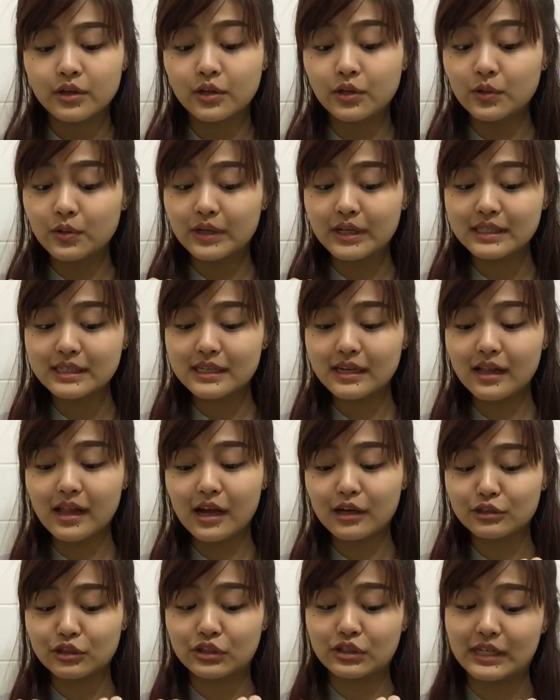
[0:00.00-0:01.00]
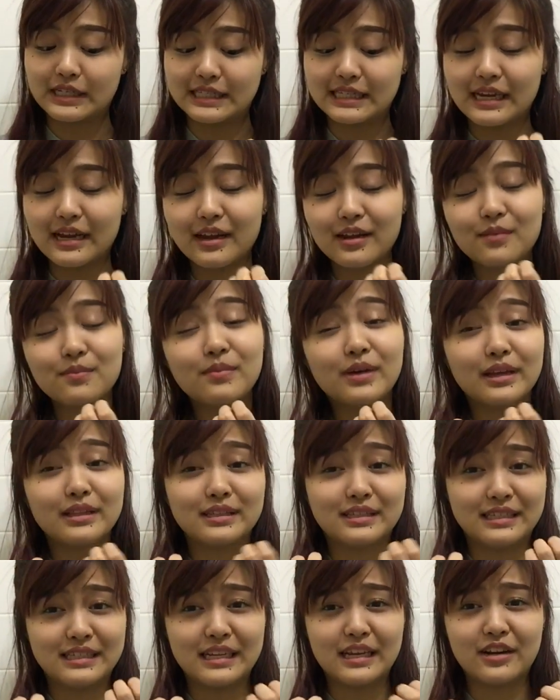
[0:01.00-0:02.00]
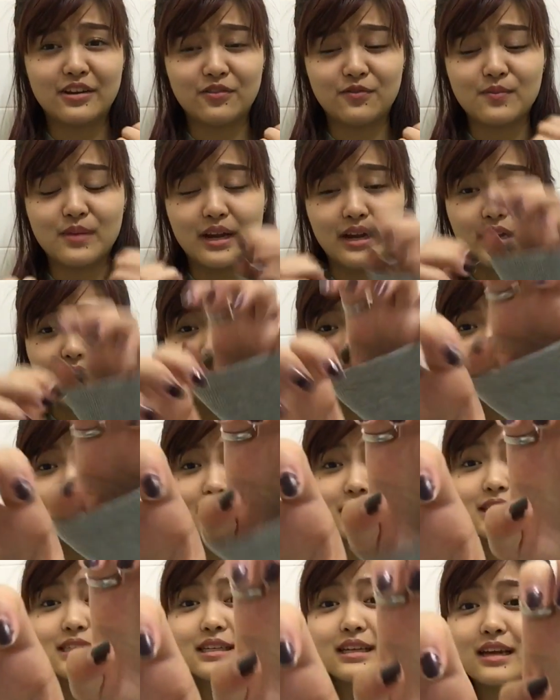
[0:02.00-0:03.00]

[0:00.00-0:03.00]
You can tell how stressed I am by the state of my nails.